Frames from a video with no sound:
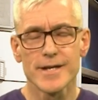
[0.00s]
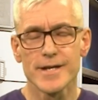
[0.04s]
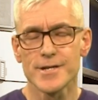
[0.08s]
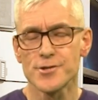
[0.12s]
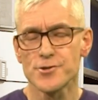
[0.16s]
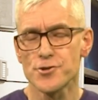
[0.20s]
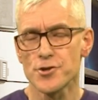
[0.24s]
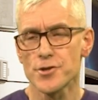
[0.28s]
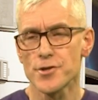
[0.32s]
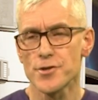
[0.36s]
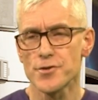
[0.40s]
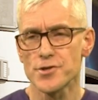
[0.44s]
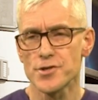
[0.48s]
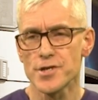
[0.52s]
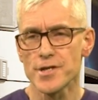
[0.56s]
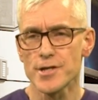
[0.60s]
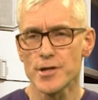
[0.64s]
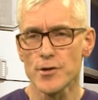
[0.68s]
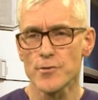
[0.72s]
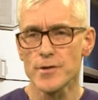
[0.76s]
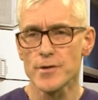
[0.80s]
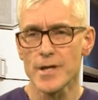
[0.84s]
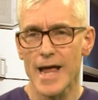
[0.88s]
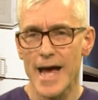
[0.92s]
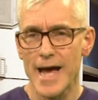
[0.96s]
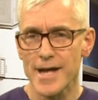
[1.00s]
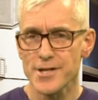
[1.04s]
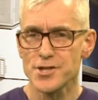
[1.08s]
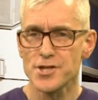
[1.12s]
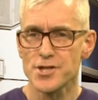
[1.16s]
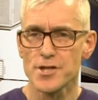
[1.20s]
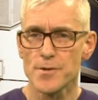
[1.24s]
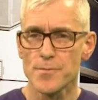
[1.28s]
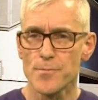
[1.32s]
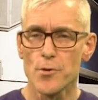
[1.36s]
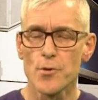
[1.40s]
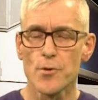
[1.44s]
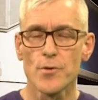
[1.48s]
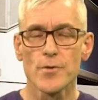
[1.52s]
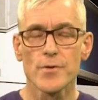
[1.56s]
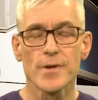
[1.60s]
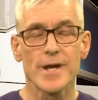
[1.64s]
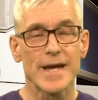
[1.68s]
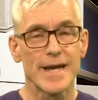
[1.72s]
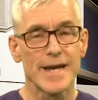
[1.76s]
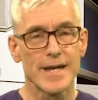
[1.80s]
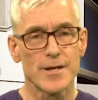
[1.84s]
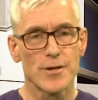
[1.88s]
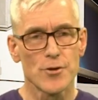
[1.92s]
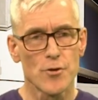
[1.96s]
introducing Google Ads
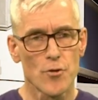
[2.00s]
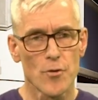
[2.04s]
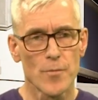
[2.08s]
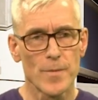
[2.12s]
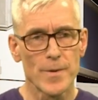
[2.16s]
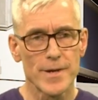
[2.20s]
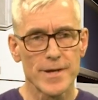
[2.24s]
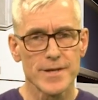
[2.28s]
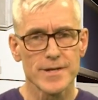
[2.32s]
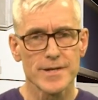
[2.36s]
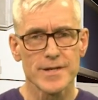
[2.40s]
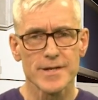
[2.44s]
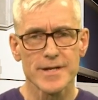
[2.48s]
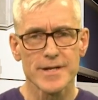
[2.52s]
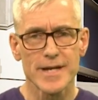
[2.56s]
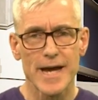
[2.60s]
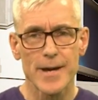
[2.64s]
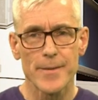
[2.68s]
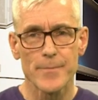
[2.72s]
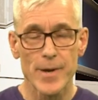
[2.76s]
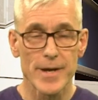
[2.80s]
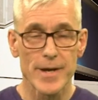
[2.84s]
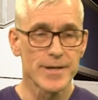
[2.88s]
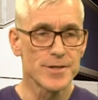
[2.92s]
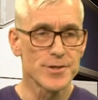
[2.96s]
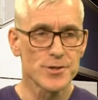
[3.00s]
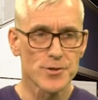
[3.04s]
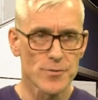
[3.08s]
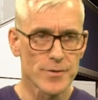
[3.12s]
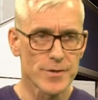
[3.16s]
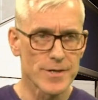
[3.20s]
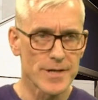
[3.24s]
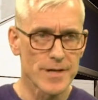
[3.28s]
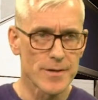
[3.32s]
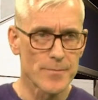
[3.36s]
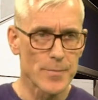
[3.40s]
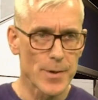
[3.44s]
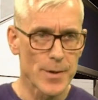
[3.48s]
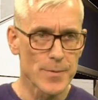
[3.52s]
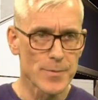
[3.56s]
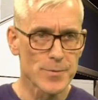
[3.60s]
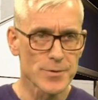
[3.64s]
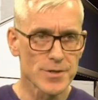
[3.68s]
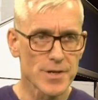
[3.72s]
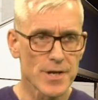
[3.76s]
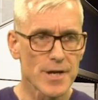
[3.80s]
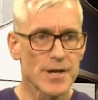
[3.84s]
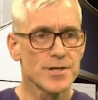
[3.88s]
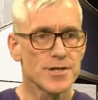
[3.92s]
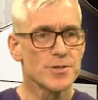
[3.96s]
support in Orbit Campaign. It's already in
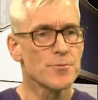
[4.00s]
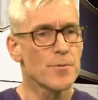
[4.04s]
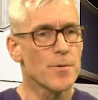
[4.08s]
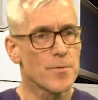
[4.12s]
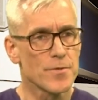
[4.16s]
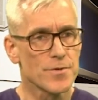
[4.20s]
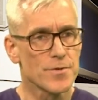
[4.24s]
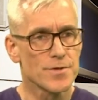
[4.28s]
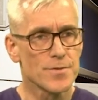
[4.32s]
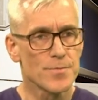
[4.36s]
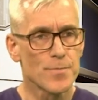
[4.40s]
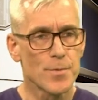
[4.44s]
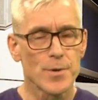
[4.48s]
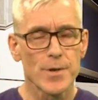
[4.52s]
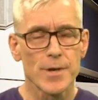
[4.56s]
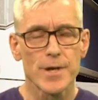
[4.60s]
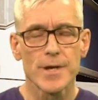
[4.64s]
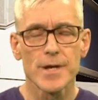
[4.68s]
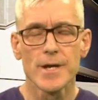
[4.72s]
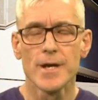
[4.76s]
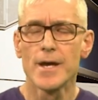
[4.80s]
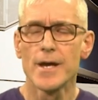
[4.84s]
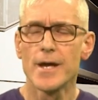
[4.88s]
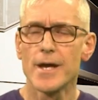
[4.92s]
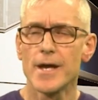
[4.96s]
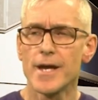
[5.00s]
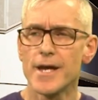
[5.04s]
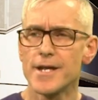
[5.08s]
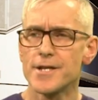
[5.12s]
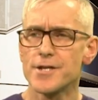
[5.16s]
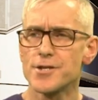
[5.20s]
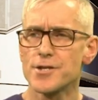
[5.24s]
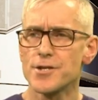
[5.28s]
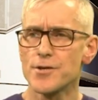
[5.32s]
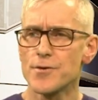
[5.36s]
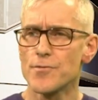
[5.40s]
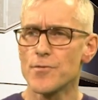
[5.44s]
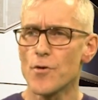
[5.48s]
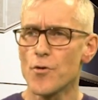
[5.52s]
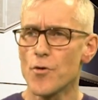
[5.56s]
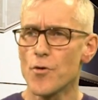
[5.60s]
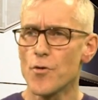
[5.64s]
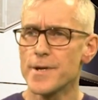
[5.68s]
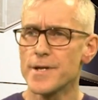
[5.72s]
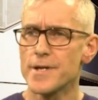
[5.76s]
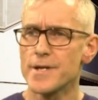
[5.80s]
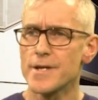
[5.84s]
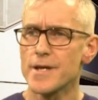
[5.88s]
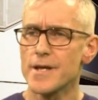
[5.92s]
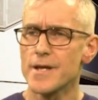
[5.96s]
PeopleStage. We want to put it into
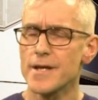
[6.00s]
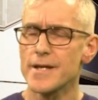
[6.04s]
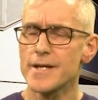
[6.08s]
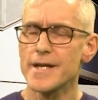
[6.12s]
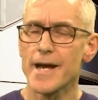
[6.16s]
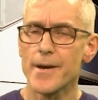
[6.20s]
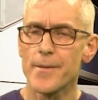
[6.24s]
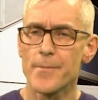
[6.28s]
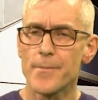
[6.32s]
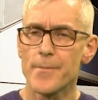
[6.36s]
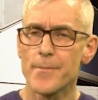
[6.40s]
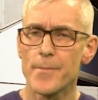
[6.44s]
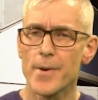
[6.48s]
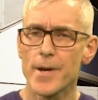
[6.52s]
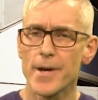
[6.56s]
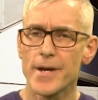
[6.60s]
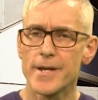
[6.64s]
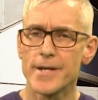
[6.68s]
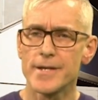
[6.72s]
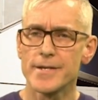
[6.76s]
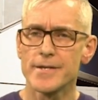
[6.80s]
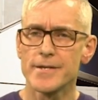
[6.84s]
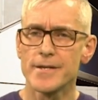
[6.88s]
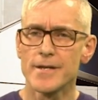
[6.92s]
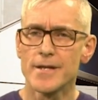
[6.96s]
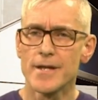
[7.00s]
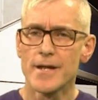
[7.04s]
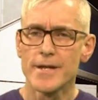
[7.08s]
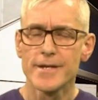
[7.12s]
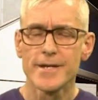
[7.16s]
Orbit Campaign.